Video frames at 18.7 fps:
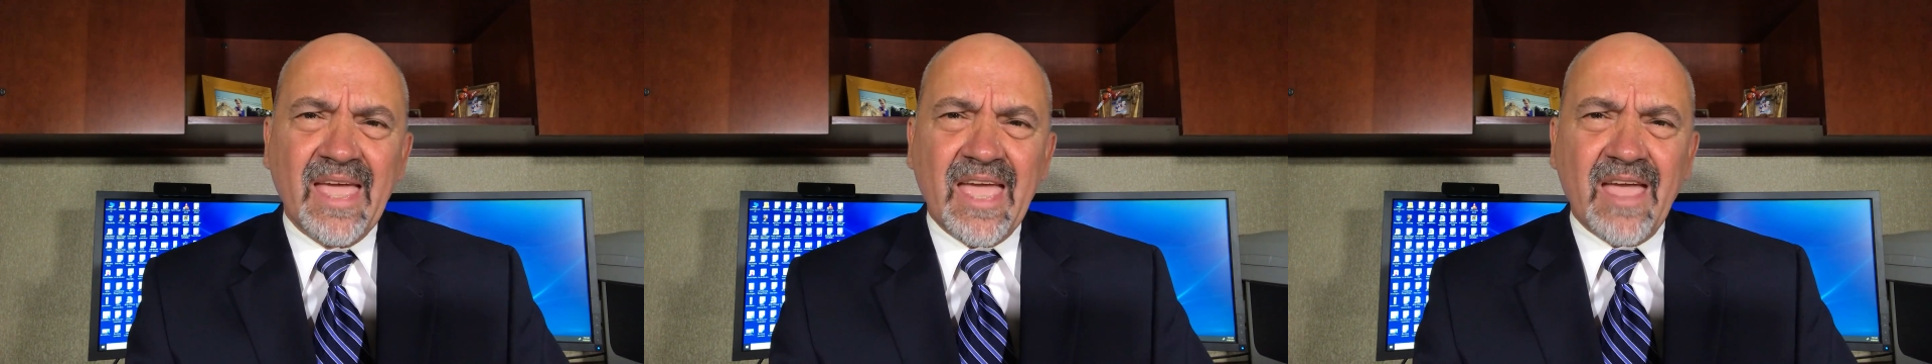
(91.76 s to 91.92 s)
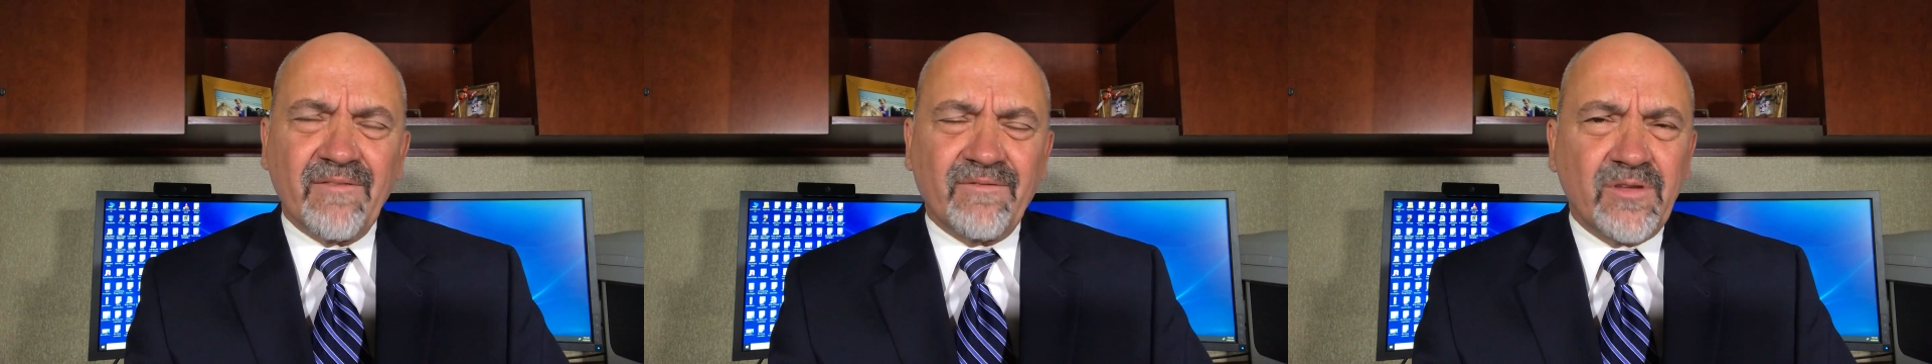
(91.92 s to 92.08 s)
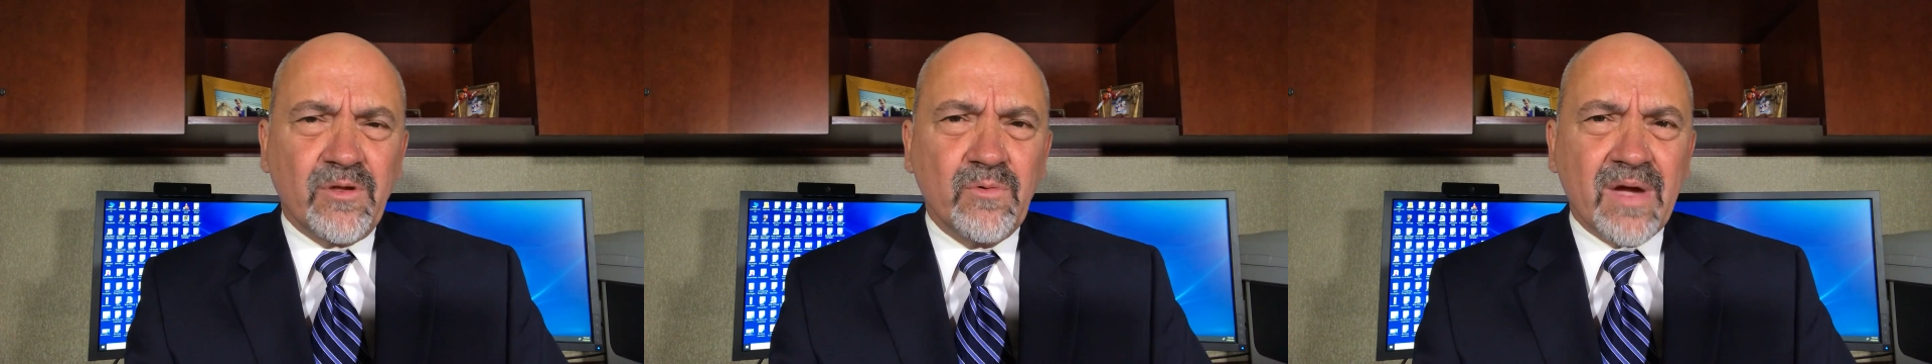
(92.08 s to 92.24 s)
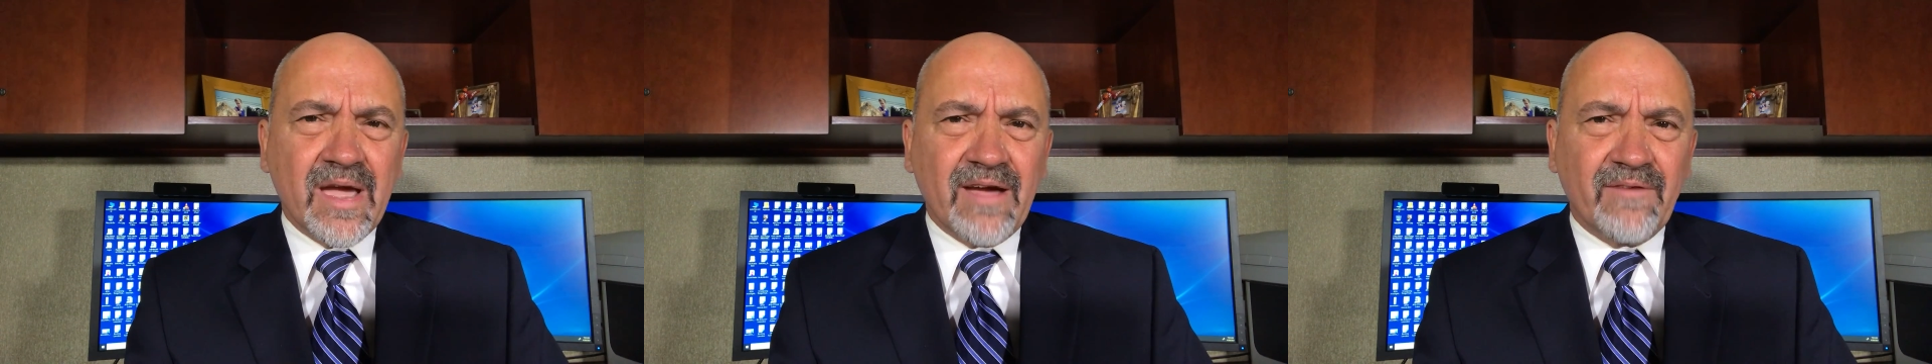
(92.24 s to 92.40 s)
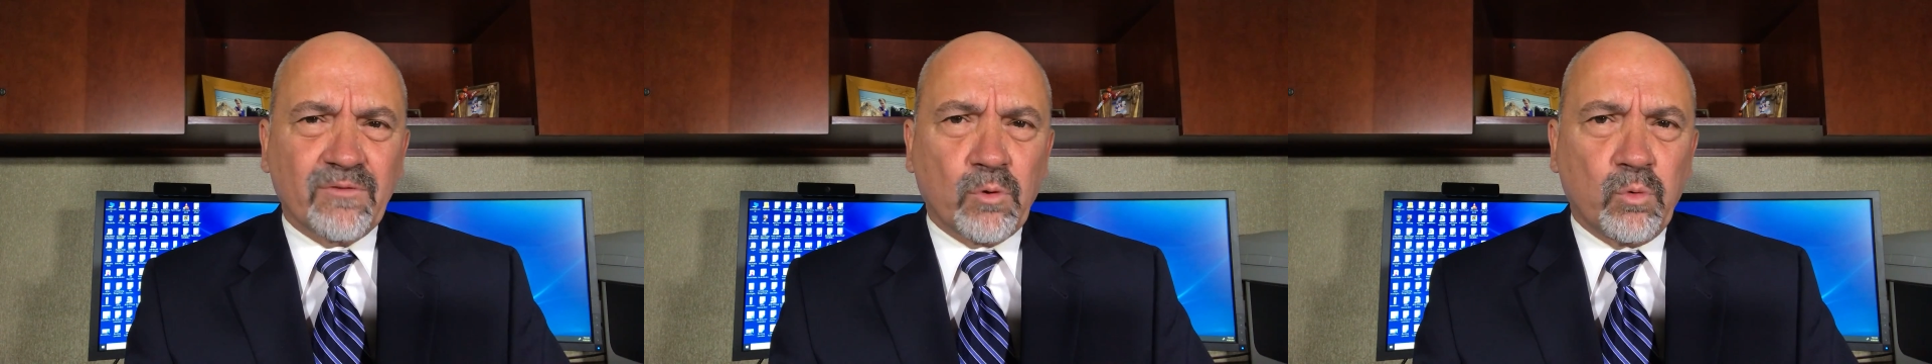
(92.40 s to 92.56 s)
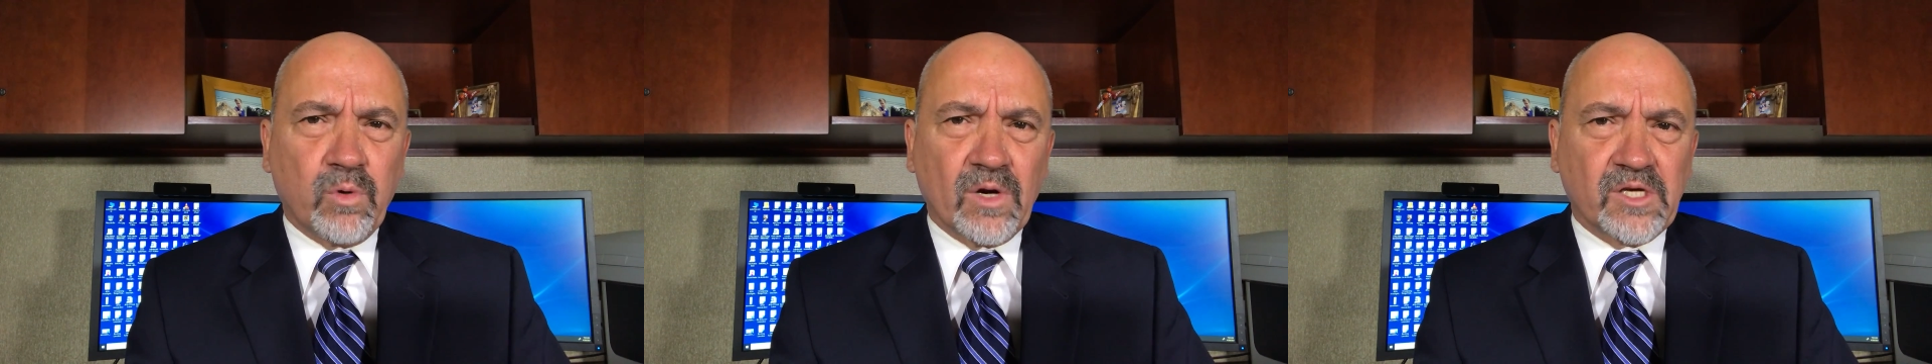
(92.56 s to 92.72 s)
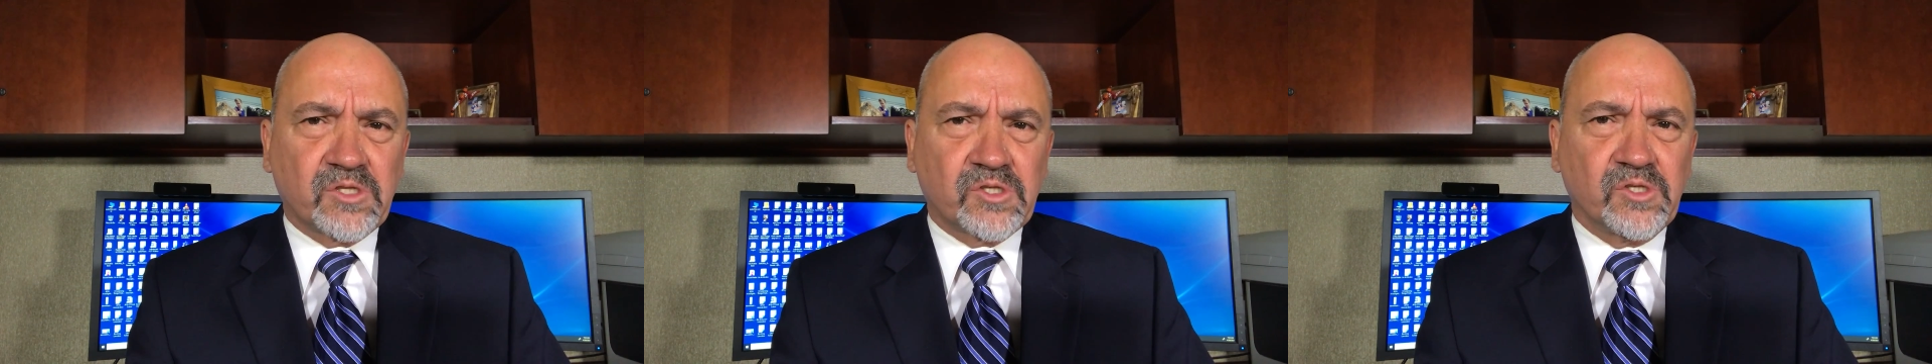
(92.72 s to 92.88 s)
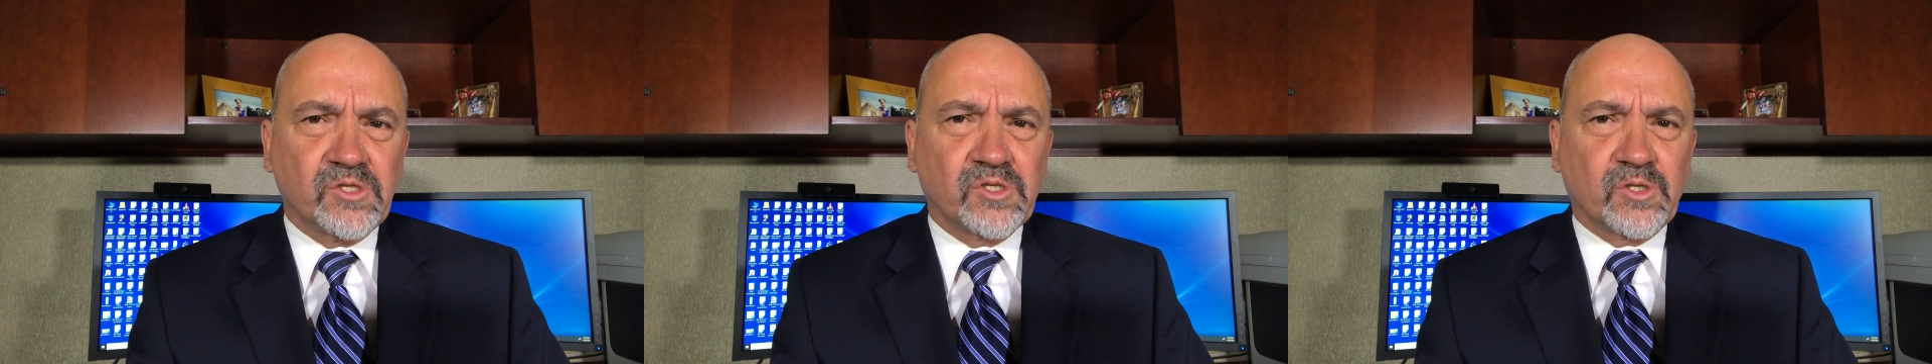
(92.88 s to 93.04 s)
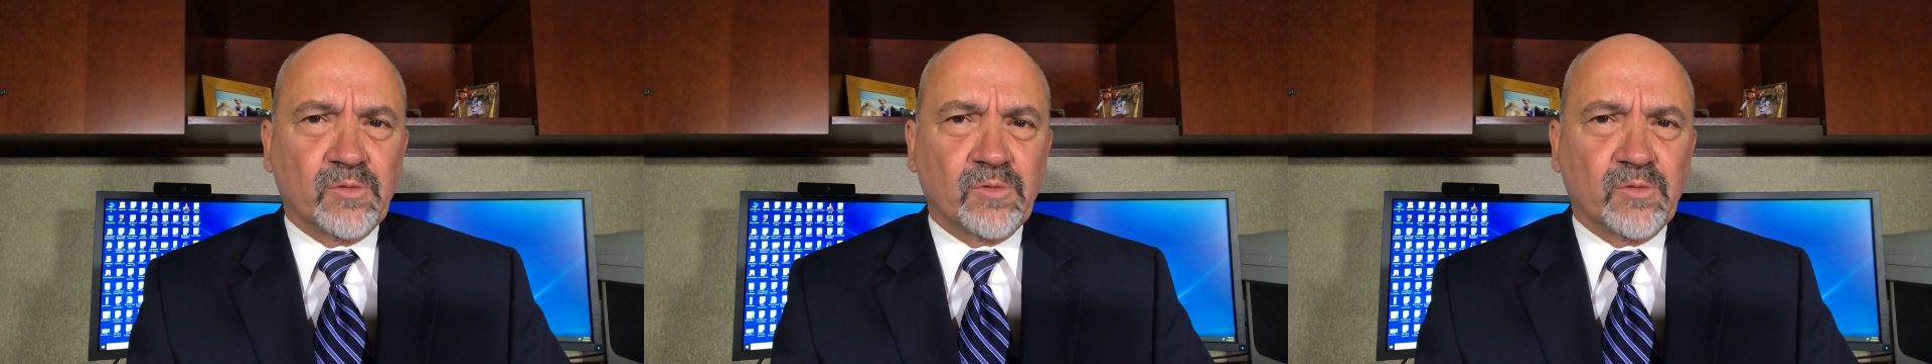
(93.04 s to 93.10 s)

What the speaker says: If you have questions